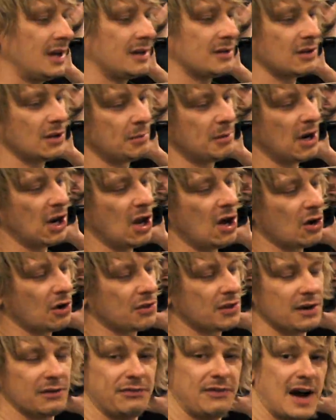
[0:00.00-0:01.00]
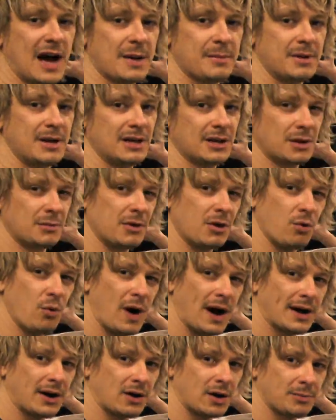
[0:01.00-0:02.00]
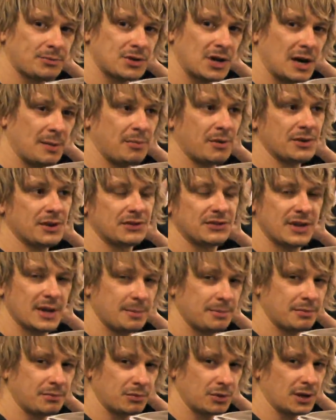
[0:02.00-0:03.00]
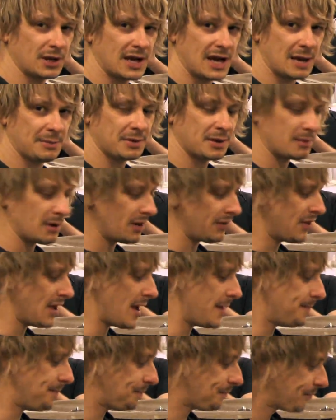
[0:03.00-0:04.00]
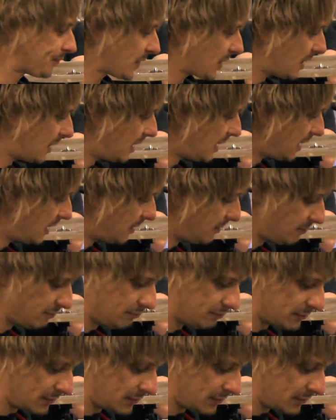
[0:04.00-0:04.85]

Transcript: a little bit longer than a 5B, a little bit wider up top on the tip. I'm really happy about that. Um,